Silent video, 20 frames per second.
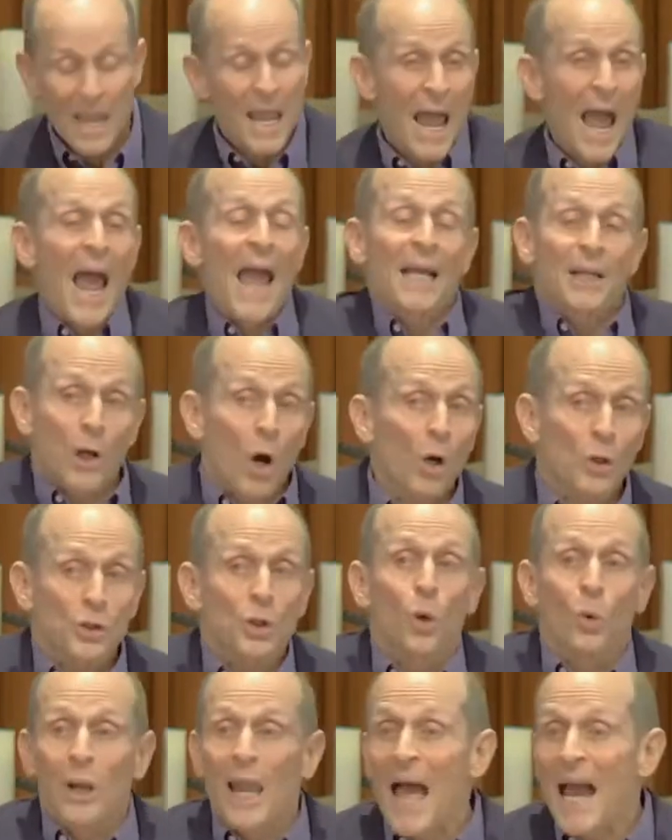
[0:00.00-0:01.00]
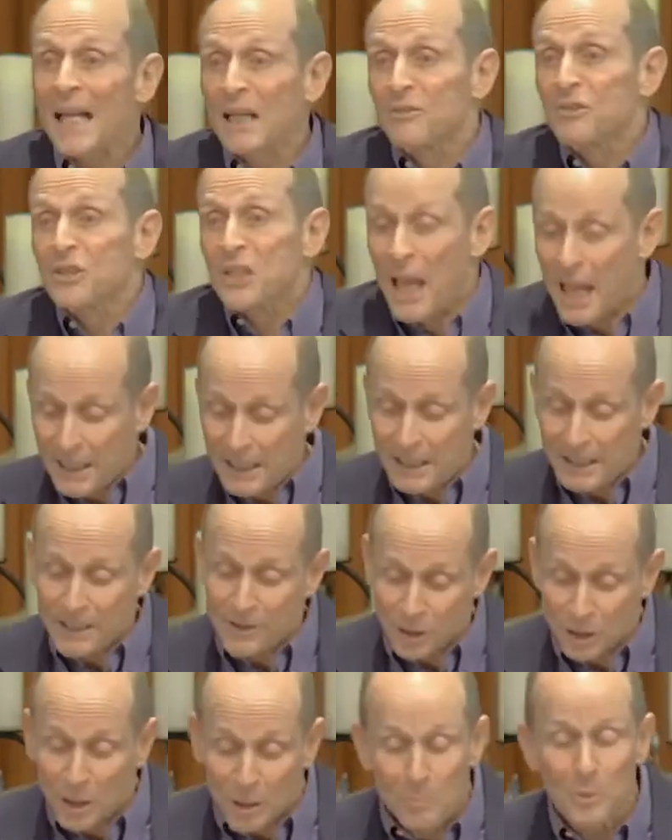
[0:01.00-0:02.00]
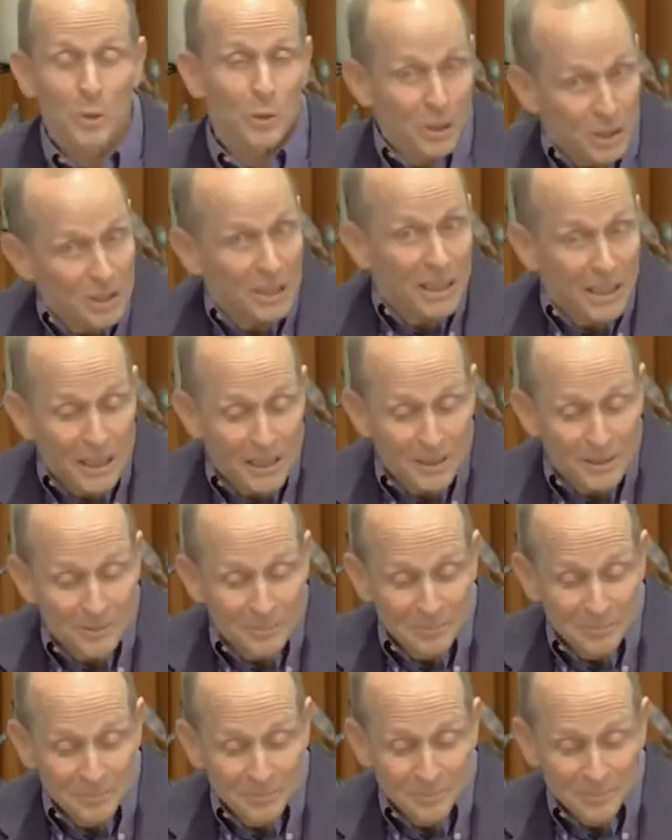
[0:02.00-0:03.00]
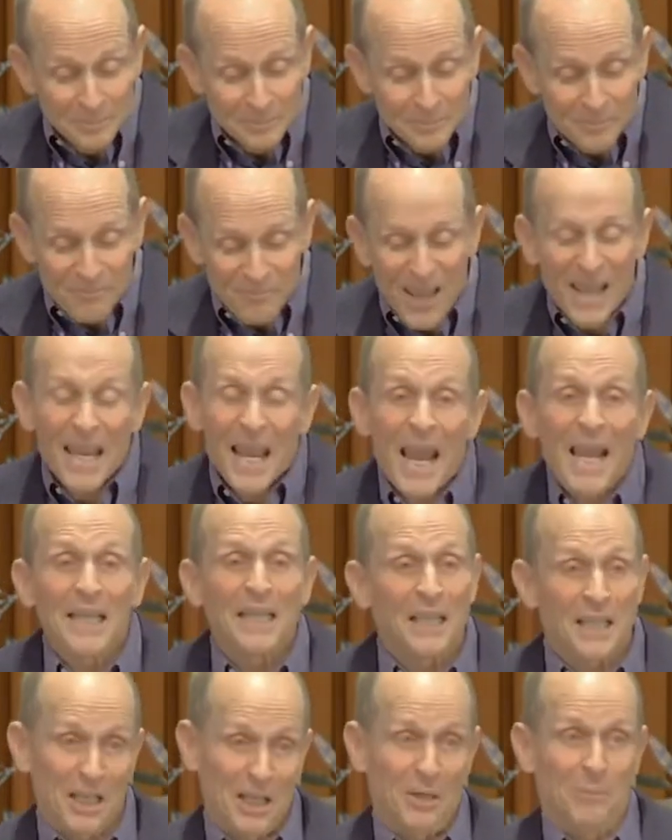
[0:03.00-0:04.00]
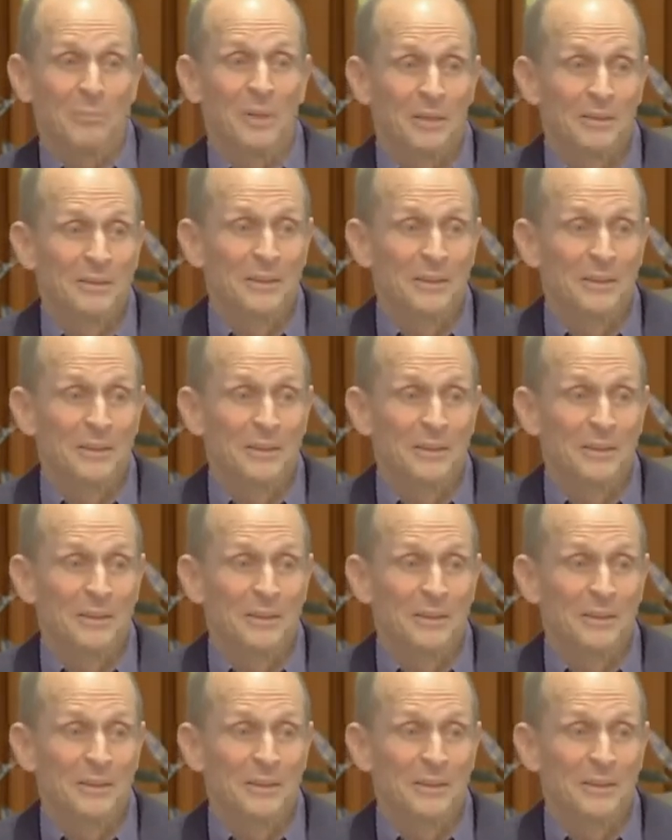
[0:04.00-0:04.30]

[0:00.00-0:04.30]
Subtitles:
And also lack of standing in the community. They hated him.